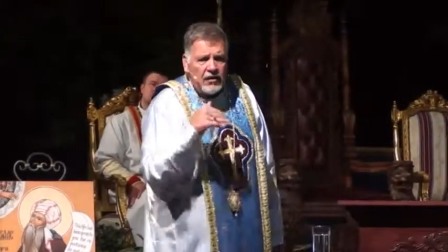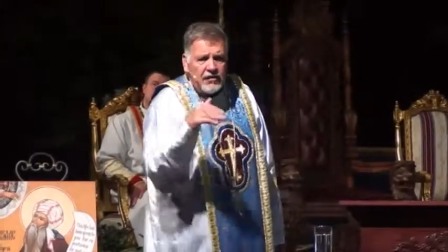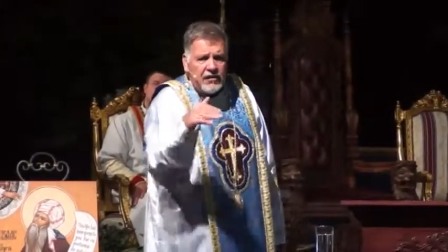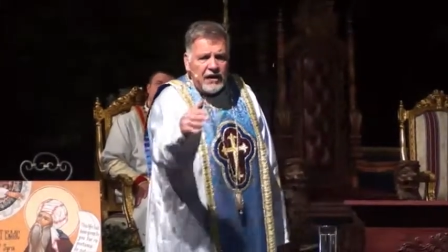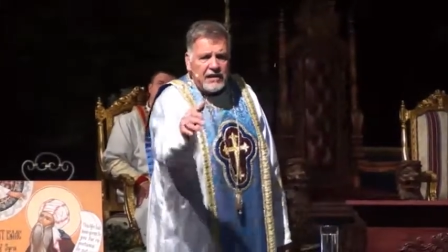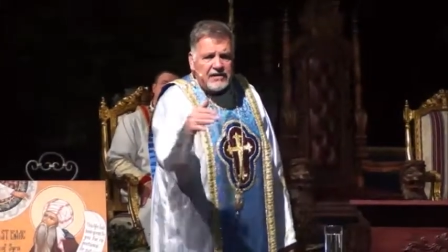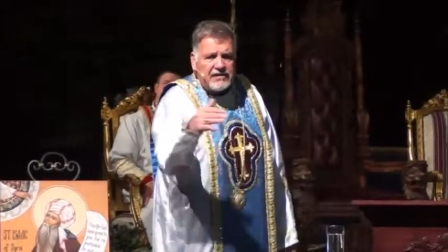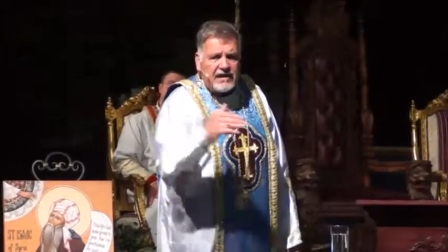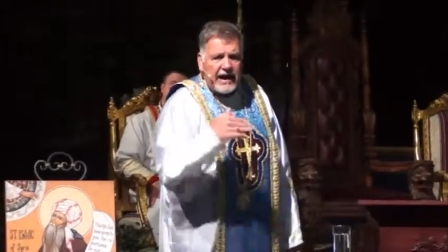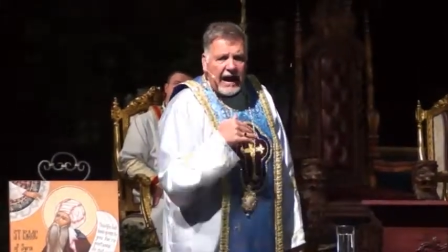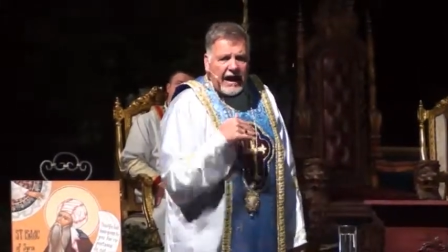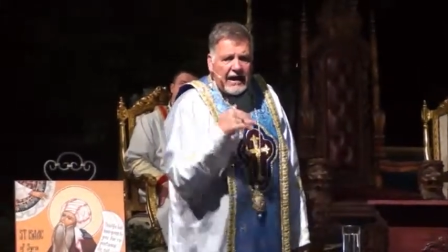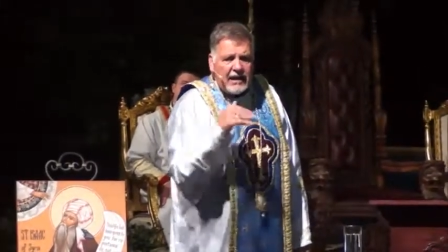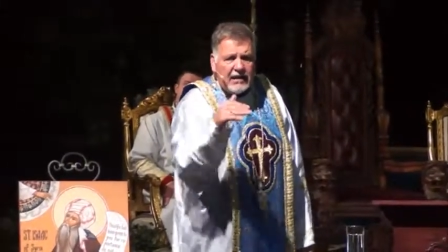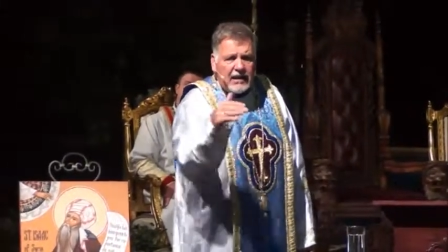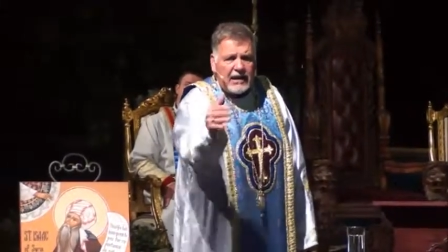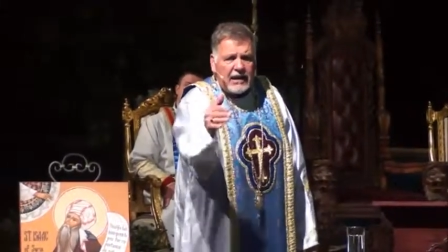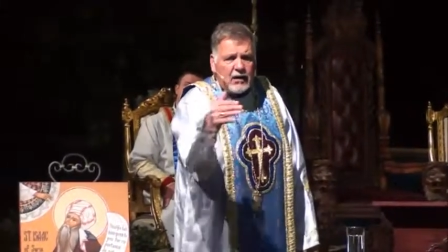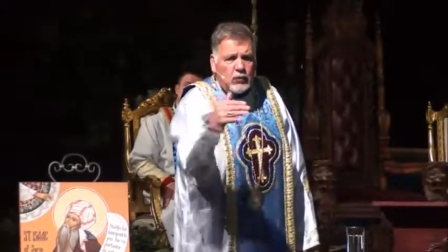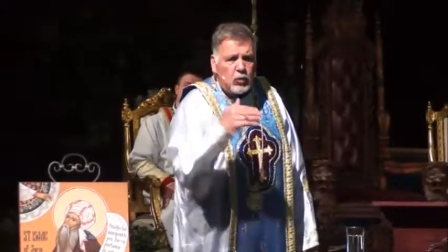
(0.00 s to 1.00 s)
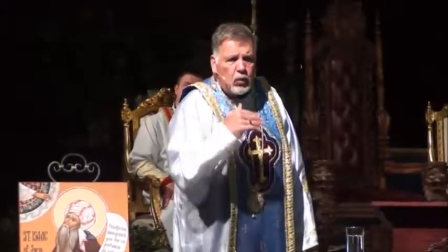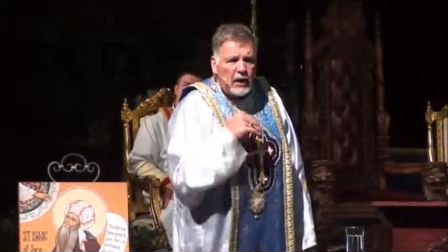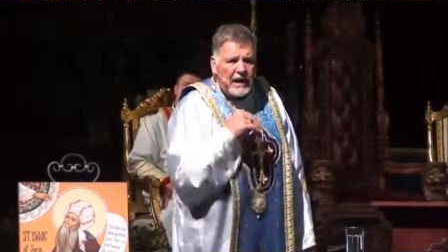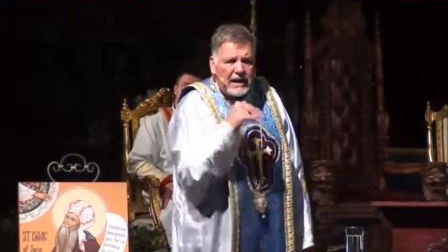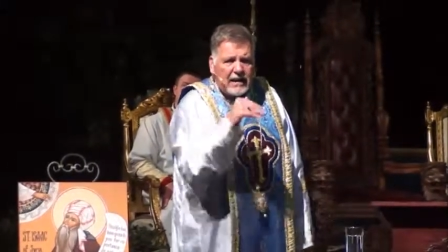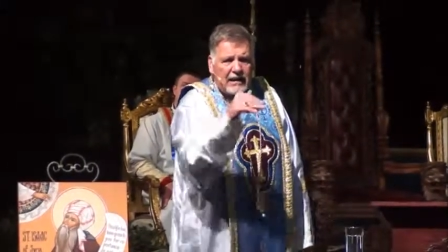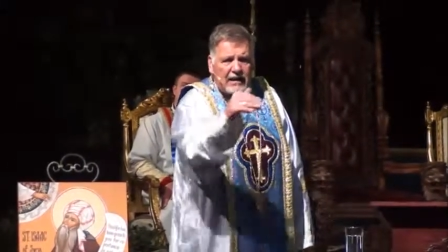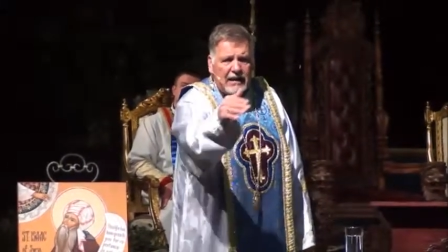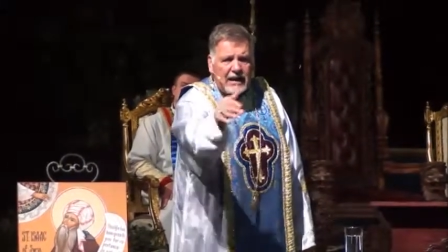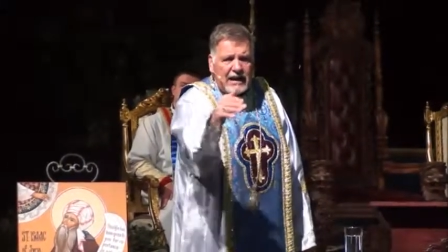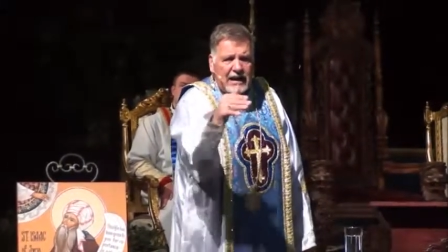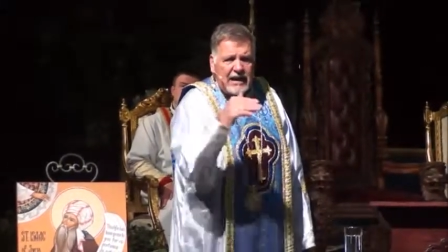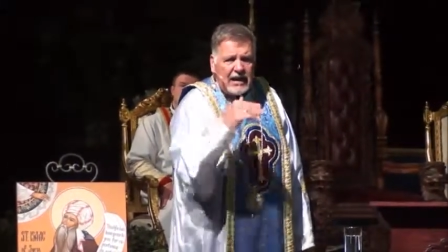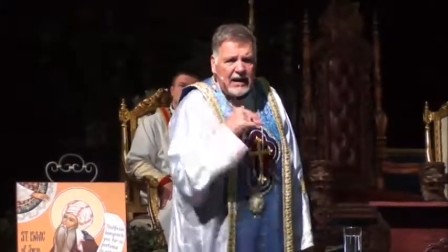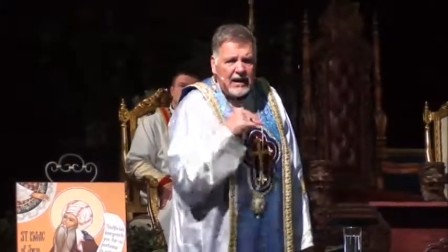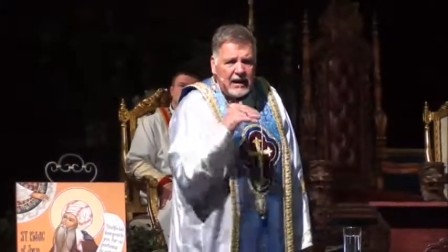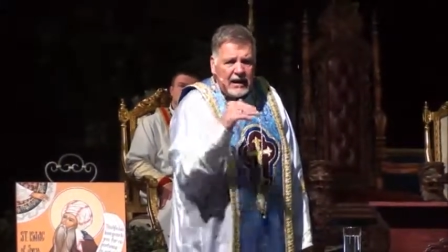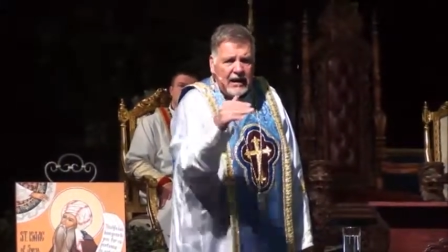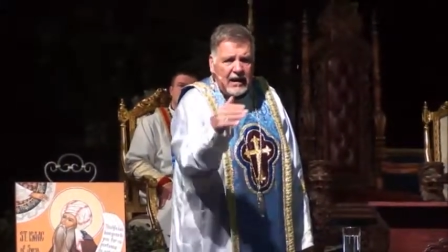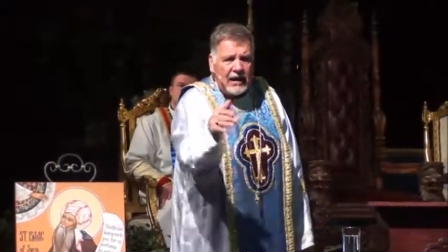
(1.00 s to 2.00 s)
the daily,
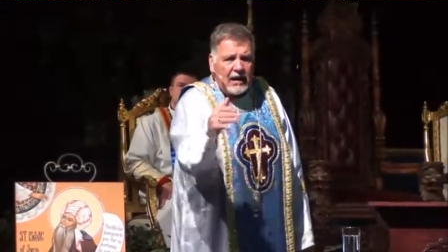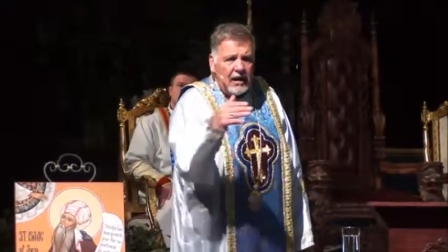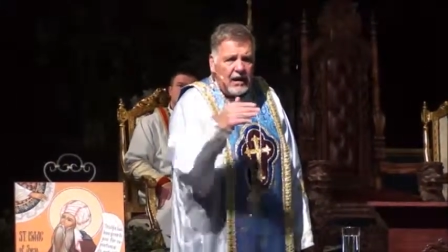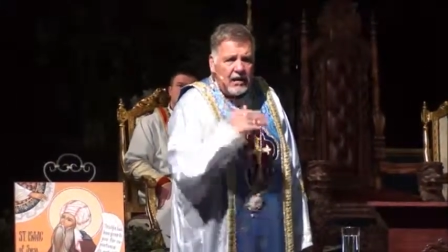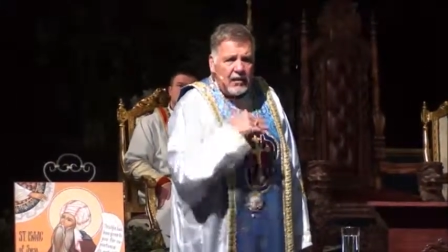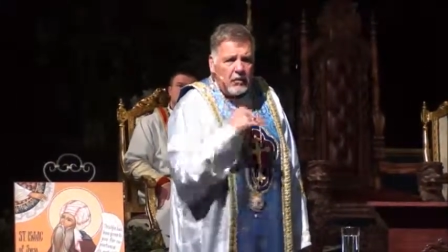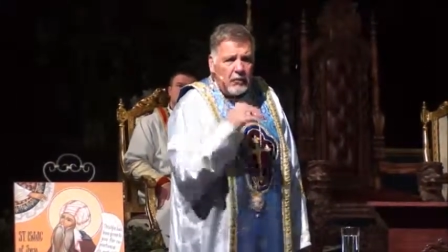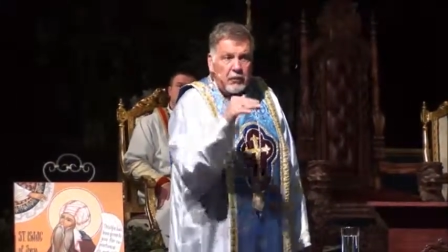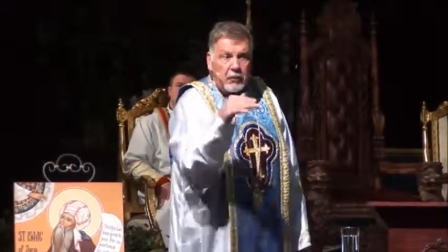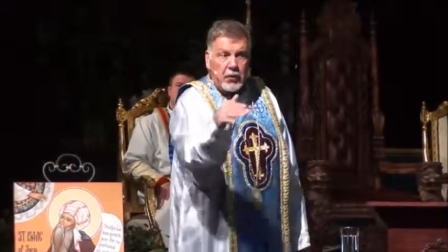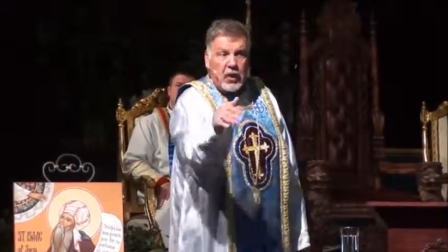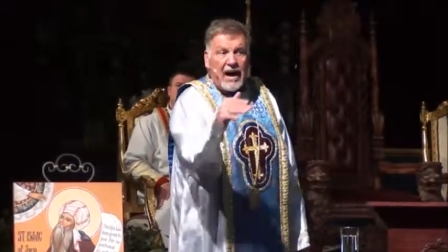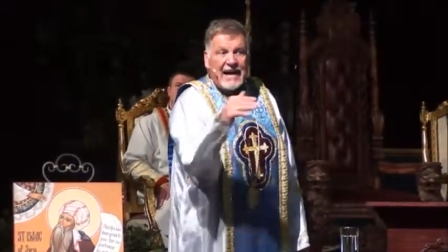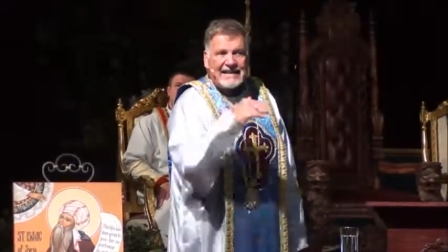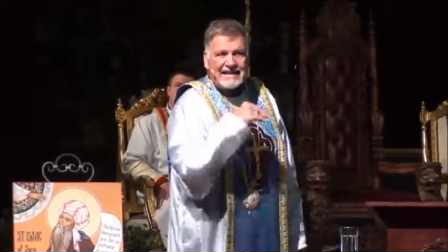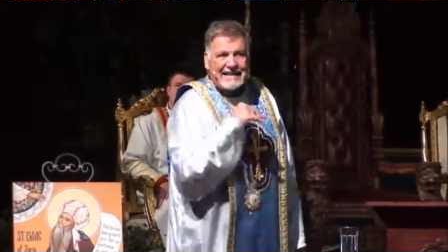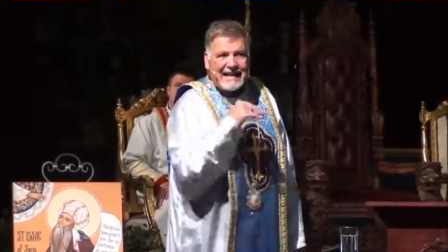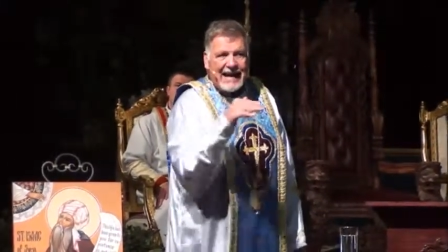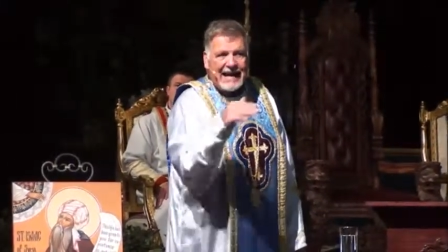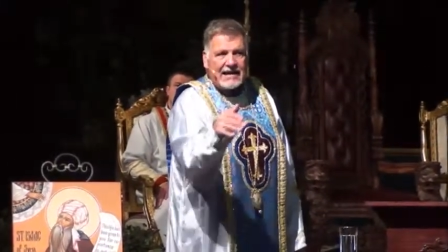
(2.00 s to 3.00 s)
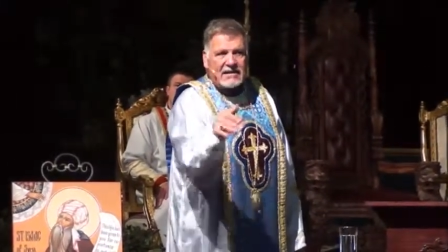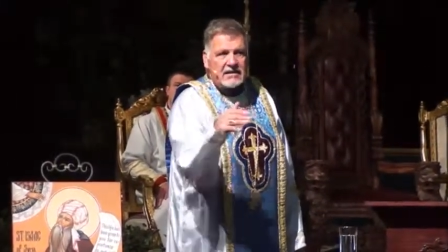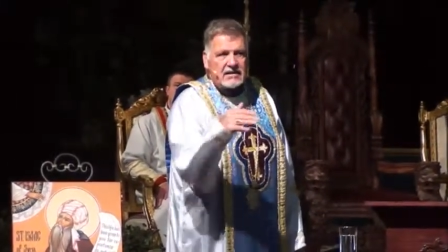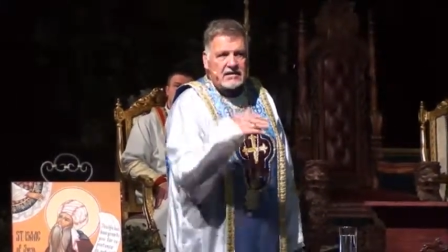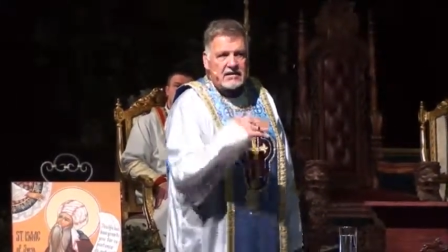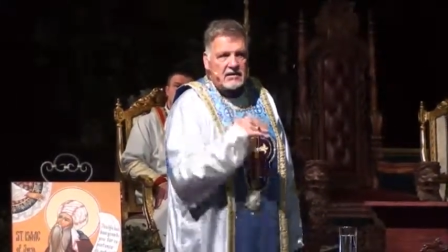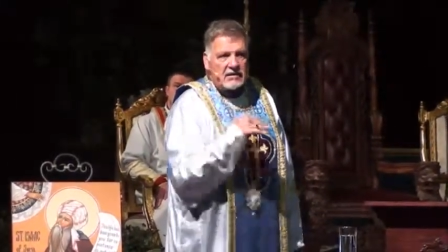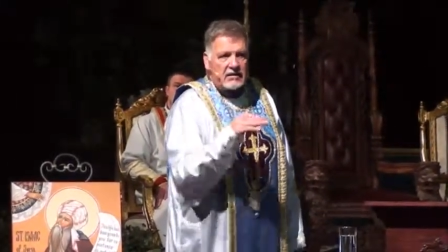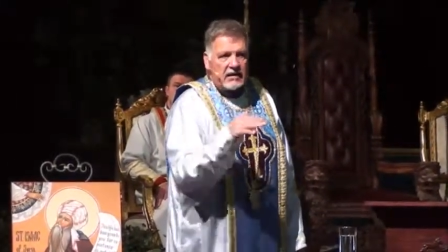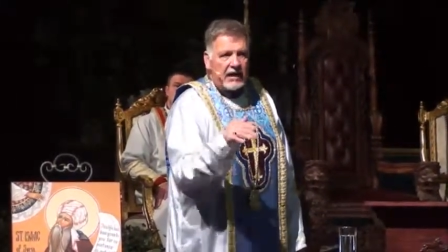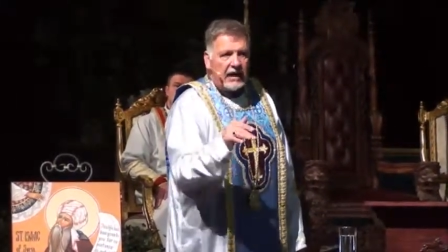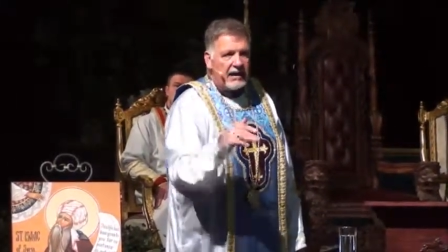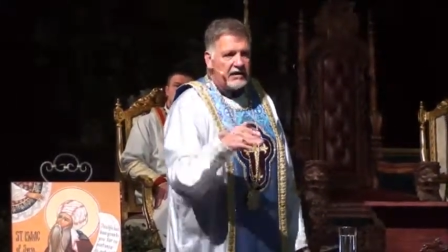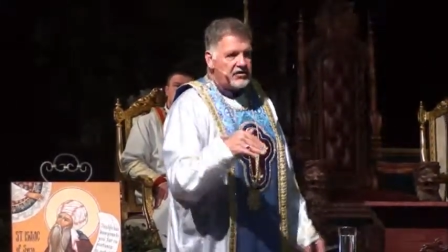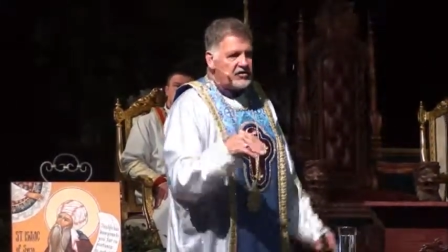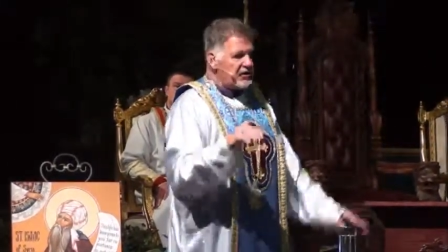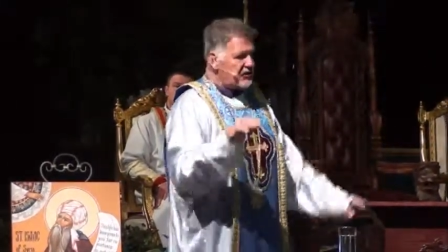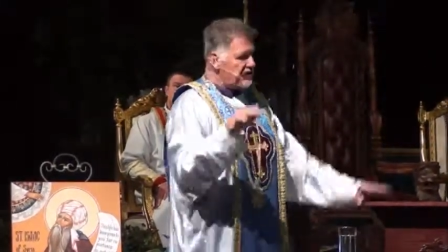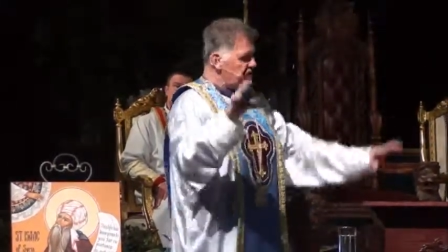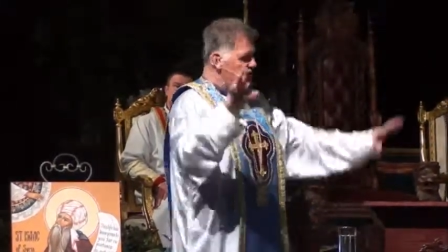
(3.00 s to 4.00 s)
weekly process
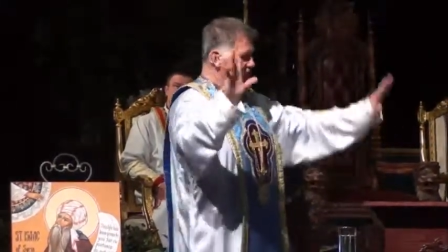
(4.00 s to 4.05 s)
and just